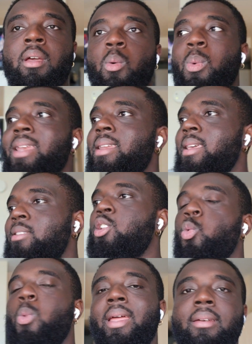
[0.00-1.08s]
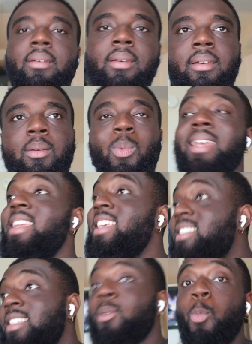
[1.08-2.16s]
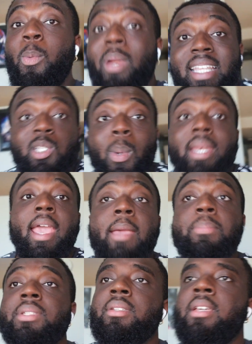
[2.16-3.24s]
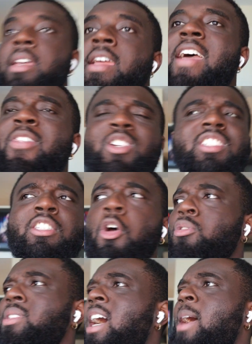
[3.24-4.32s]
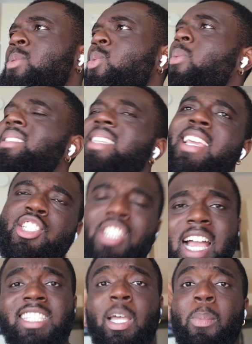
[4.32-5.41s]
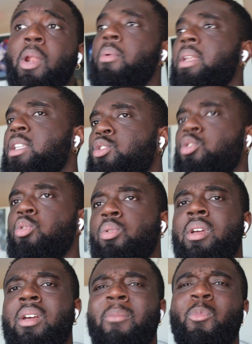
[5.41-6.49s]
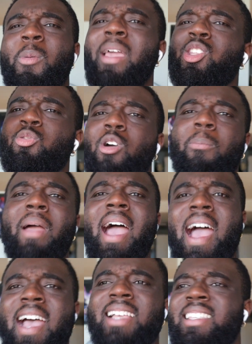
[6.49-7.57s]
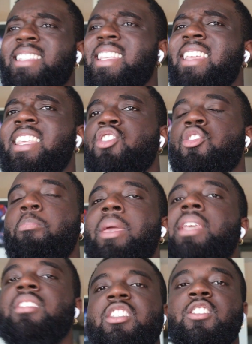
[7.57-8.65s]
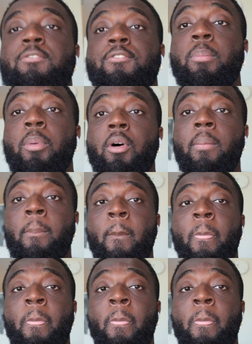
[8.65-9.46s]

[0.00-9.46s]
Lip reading: We need to win. We need to win games. And there's still times where we take shots that we don't need to. We make the wrong pass. It's like these are basics of football.